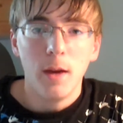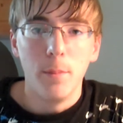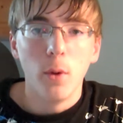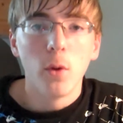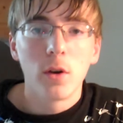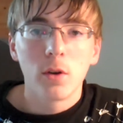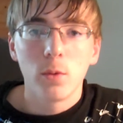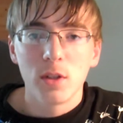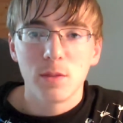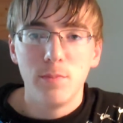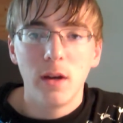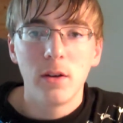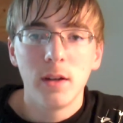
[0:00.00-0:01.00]
Borg was
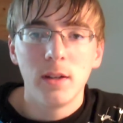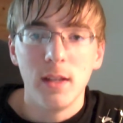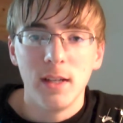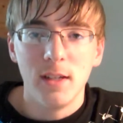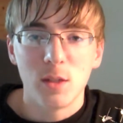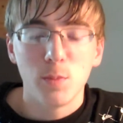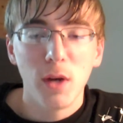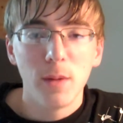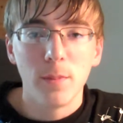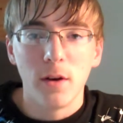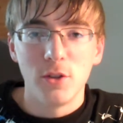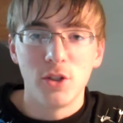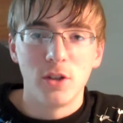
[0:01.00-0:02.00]
buried in his
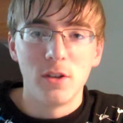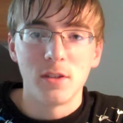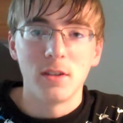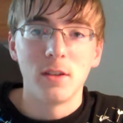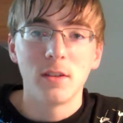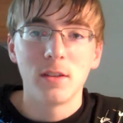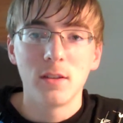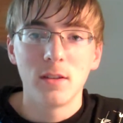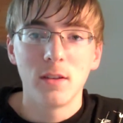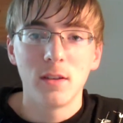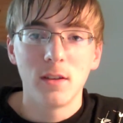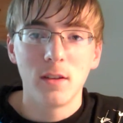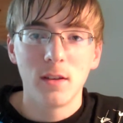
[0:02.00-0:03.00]
paintball jersey.
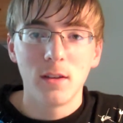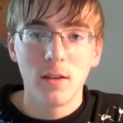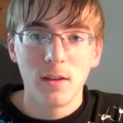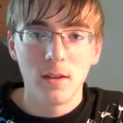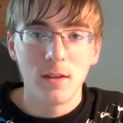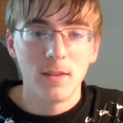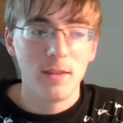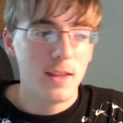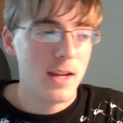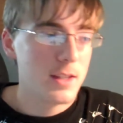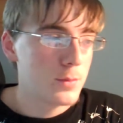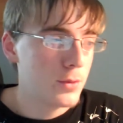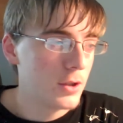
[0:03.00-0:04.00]

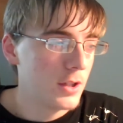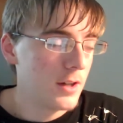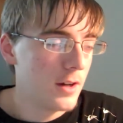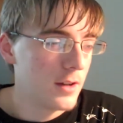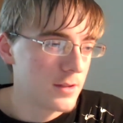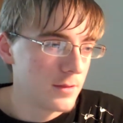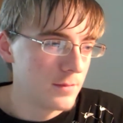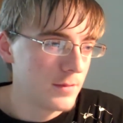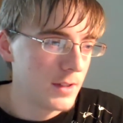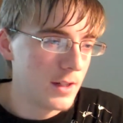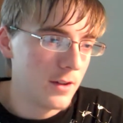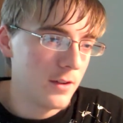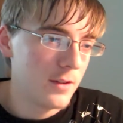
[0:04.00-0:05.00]
That's pretty awesome, you
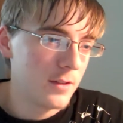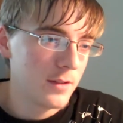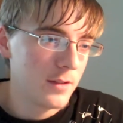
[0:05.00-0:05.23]
know.